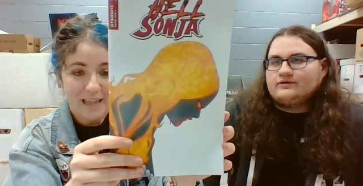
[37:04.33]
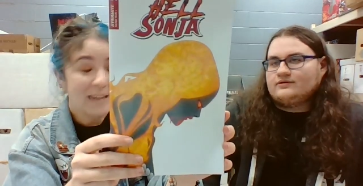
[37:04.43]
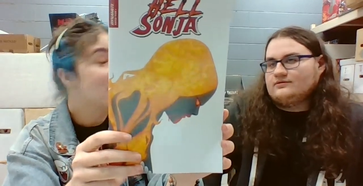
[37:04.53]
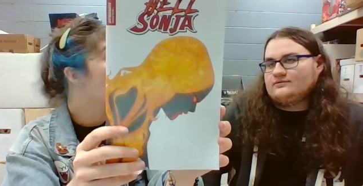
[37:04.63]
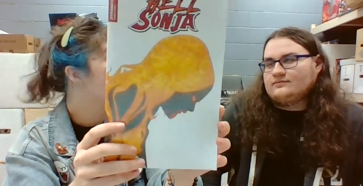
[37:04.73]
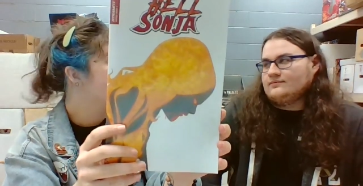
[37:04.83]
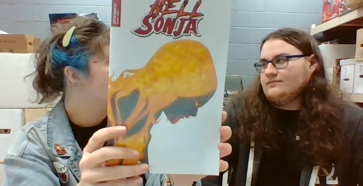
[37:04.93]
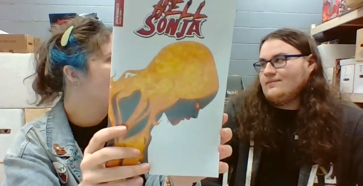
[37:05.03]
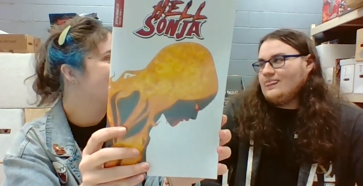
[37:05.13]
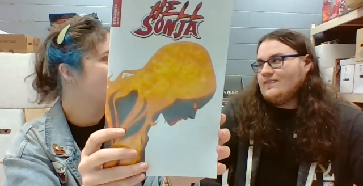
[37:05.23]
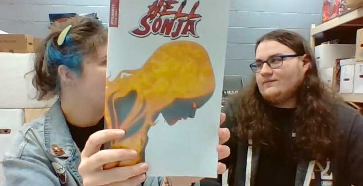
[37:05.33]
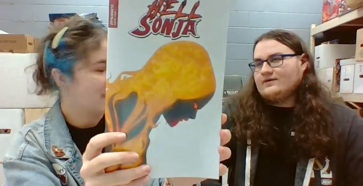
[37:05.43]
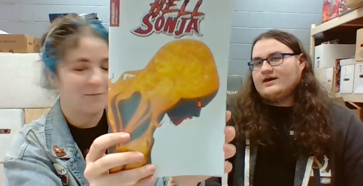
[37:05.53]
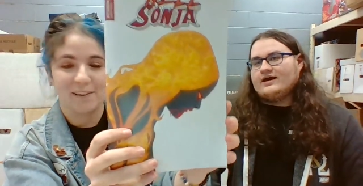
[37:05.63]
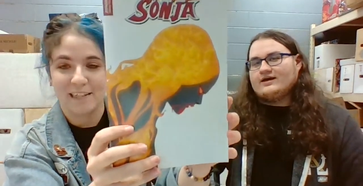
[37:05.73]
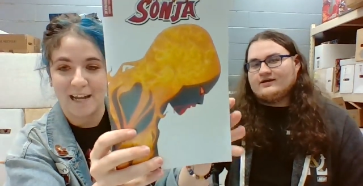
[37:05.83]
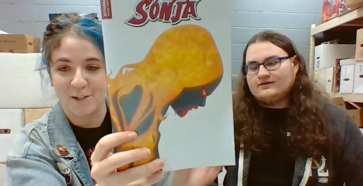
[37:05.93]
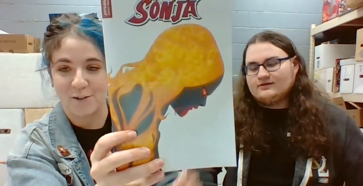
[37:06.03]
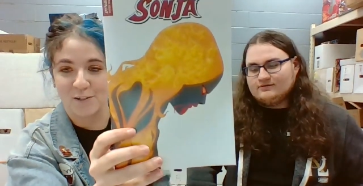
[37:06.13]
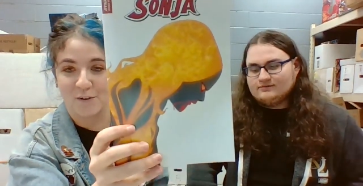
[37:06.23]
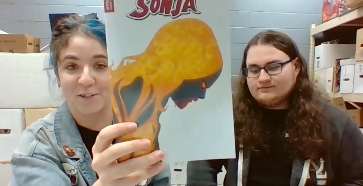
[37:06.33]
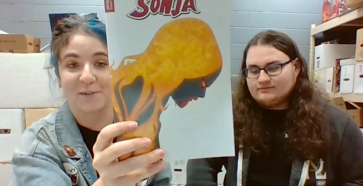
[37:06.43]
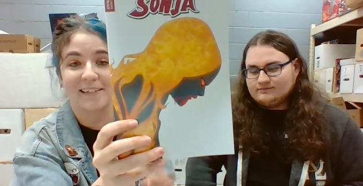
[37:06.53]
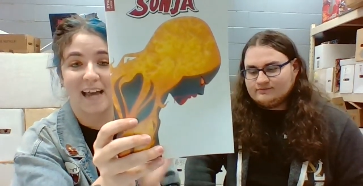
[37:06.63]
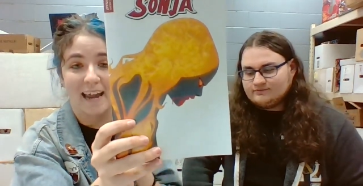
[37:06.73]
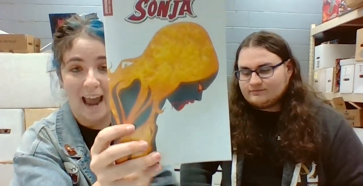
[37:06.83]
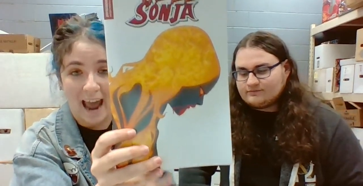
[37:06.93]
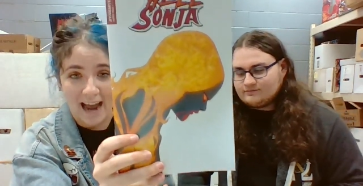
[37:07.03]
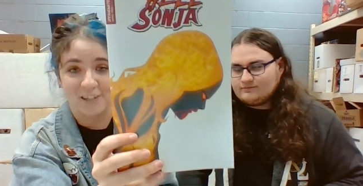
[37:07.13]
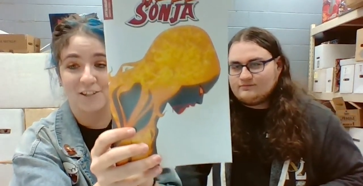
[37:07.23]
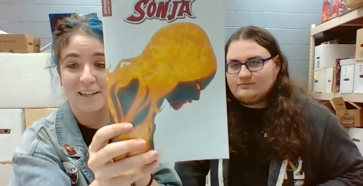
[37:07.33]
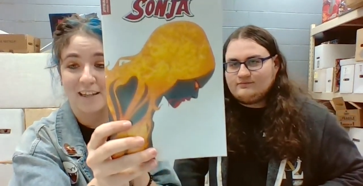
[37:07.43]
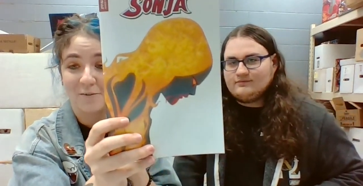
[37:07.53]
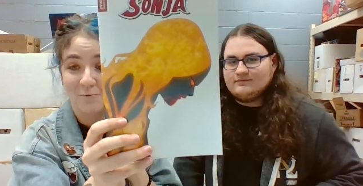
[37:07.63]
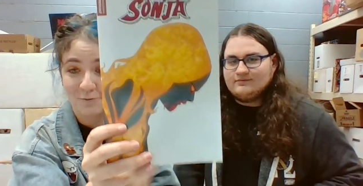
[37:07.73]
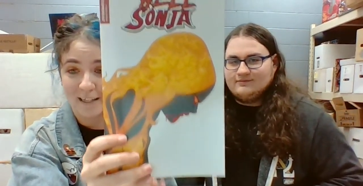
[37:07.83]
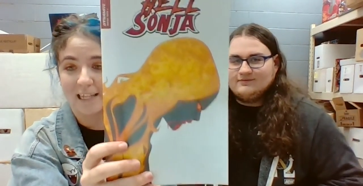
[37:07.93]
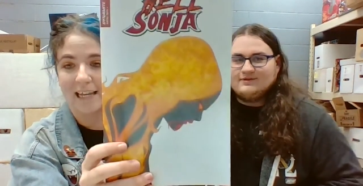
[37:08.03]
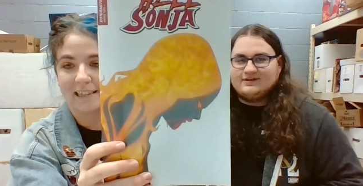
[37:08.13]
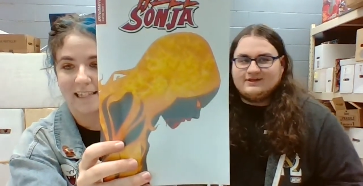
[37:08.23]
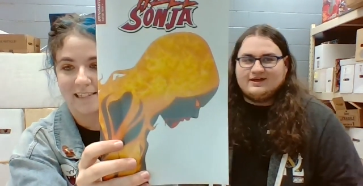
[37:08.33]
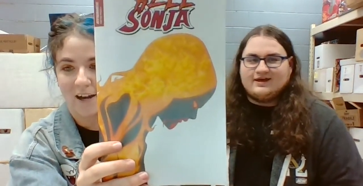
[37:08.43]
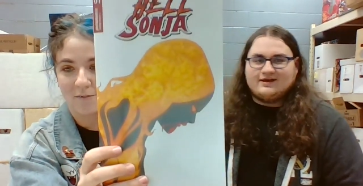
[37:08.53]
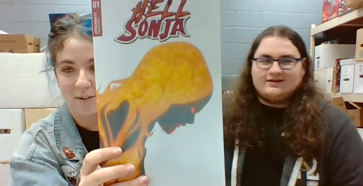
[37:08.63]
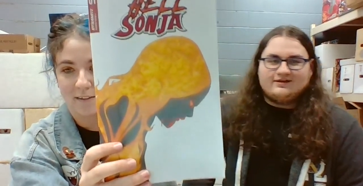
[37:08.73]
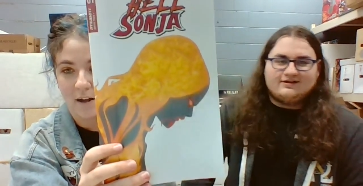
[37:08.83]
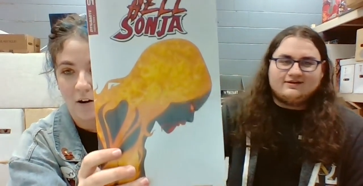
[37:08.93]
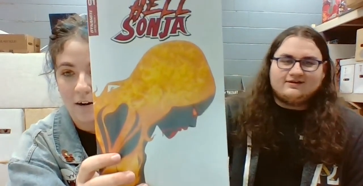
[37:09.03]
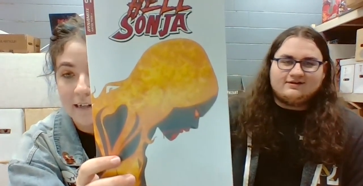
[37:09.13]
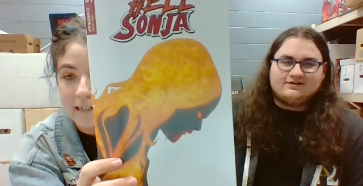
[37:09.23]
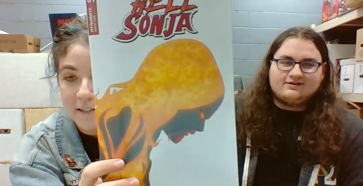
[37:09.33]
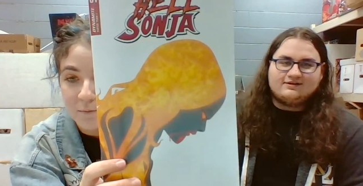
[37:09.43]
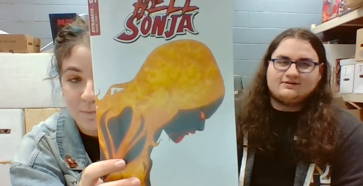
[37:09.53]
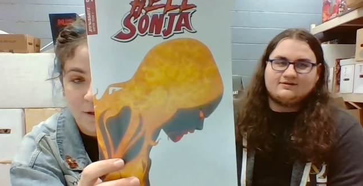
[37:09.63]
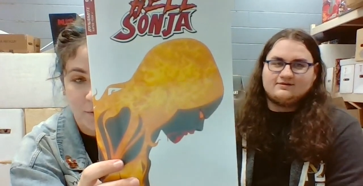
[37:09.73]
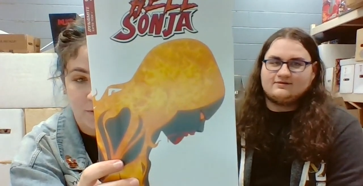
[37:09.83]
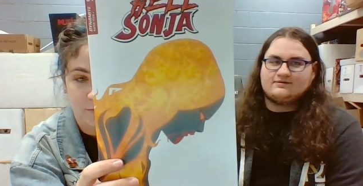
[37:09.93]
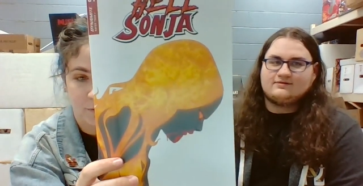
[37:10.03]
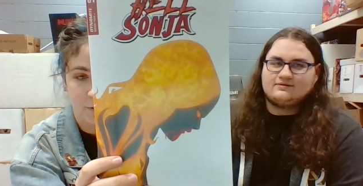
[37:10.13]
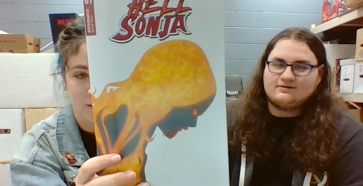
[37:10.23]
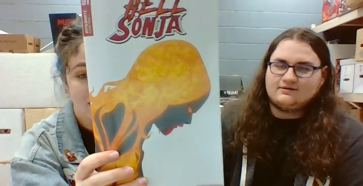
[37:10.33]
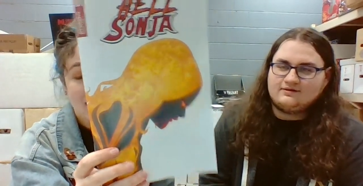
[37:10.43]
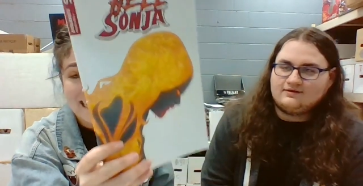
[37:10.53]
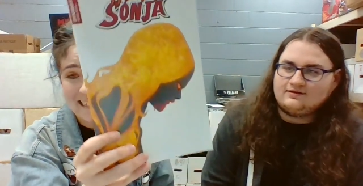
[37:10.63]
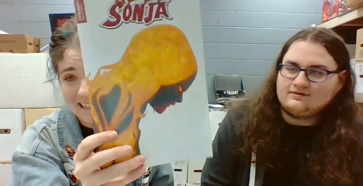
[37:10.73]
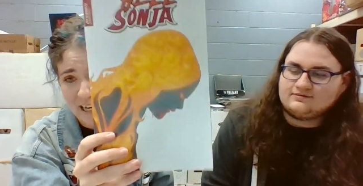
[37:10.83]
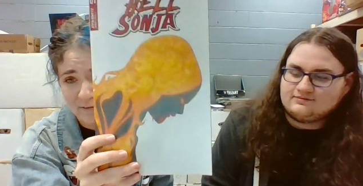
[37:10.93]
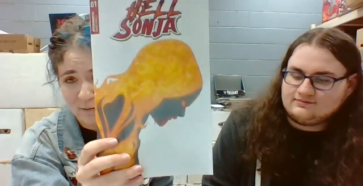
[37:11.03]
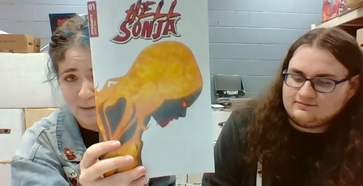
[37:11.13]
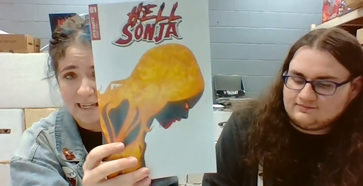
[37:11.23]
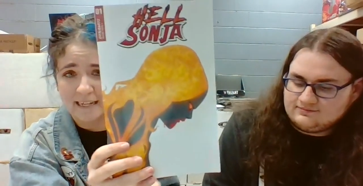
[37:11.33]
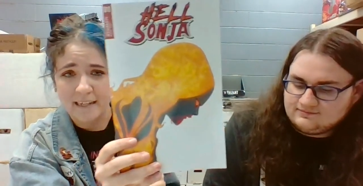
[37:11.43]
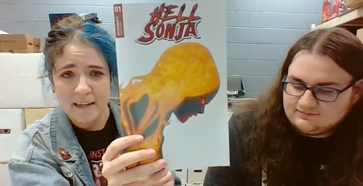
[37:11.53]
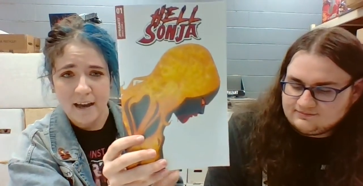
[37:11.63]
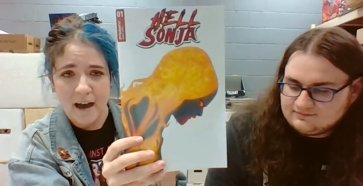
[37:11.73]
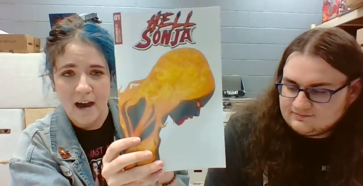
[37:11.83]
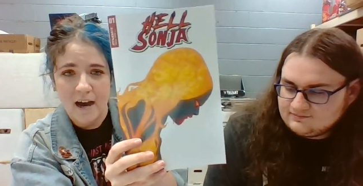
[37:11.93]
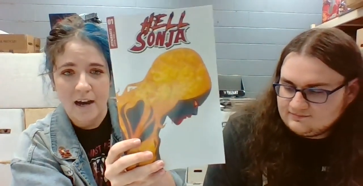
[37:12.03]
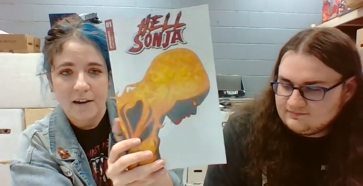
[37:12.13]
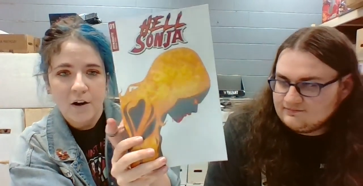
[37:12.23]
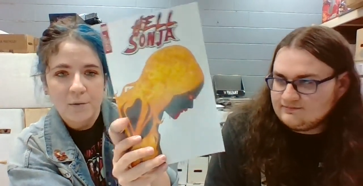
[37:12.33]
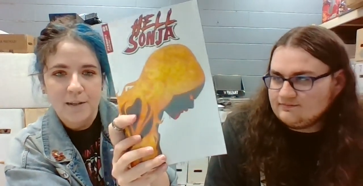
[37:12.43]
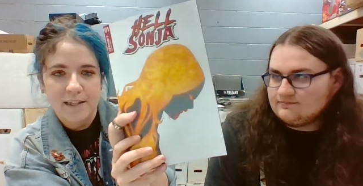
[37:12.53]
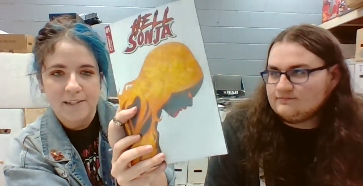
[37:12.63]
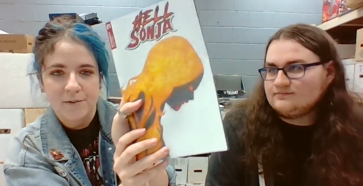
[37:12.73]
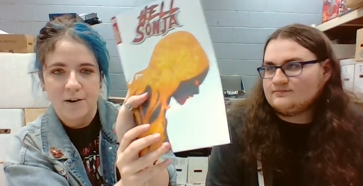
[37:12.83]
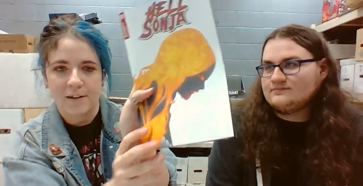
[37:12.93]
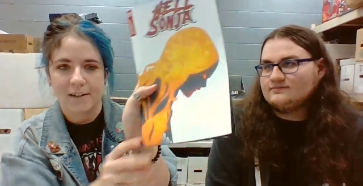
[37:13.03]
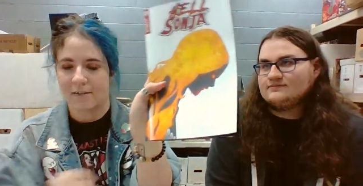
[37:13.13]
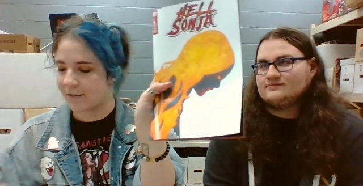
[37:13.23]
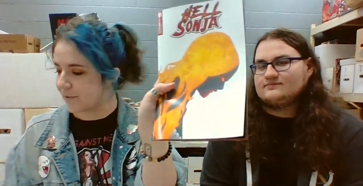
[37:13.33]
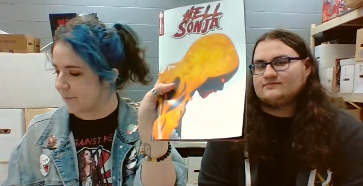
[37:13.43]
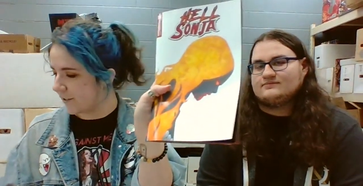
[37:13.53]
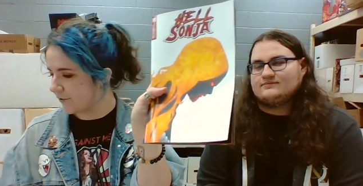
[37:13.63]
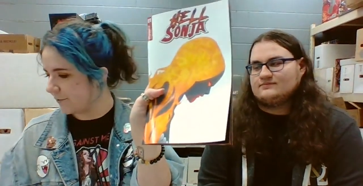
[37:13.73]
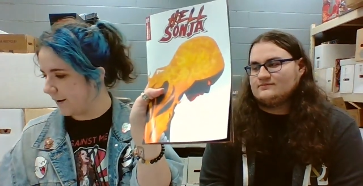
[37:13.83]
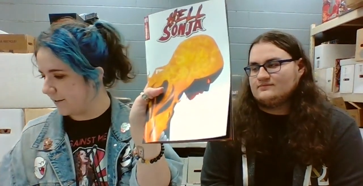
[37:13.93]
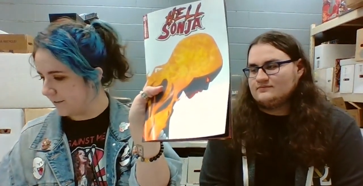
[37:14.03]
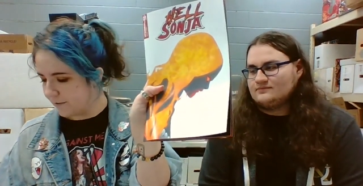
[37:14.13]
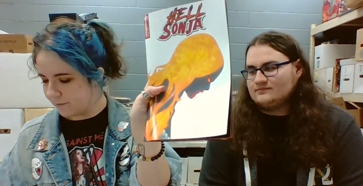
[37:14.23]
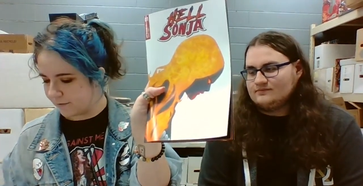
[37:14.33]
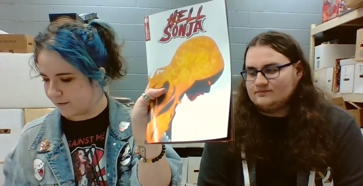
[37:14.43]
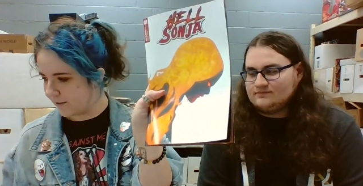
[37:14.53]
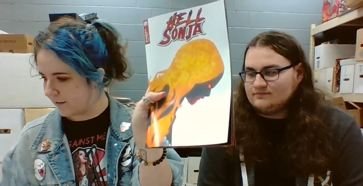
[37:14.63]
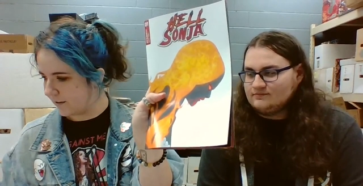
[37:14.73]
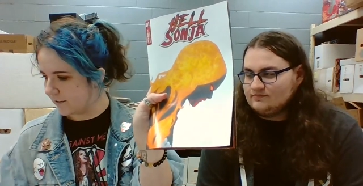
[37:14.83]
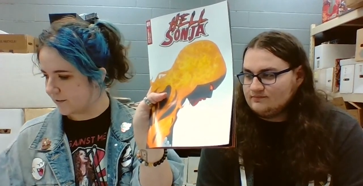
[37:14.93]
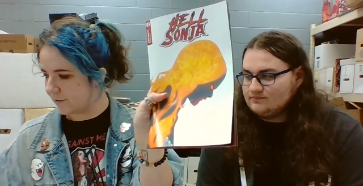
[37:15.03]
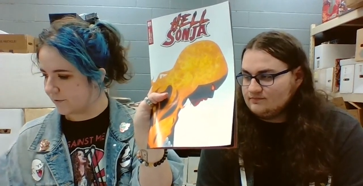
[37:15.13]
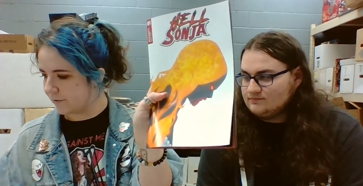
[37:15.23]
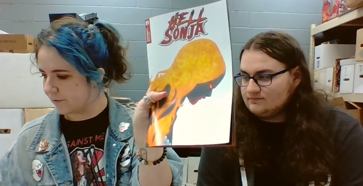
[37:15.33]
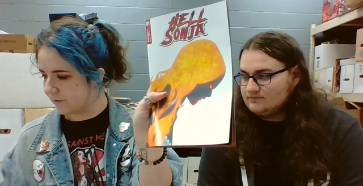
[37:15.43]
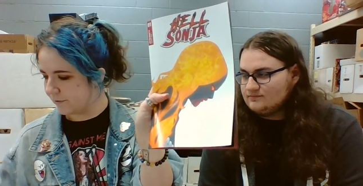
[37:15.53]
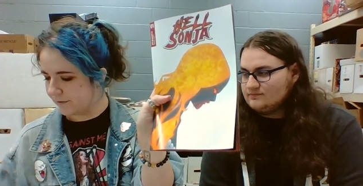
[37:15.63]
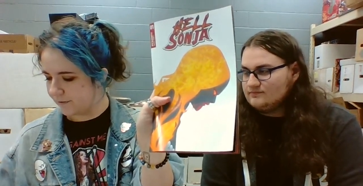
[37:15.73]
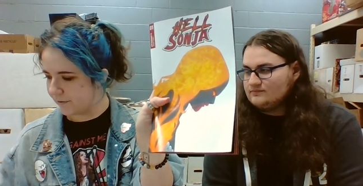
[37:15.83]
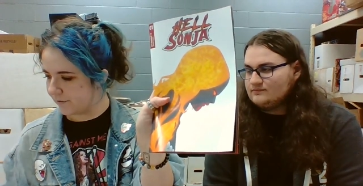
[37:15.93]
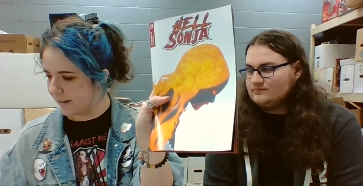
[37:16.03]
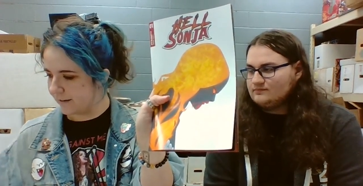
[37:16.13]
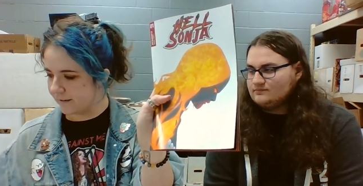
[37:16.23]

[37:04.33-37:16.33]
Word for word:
Speaker 1: It, no, this one specifically yeah. I chose first because I actually really like this yeah. cover. The art is beautiful. This is cover B. Uh, oh, Bloodstone all covers. We got your Ramel. One, two, three.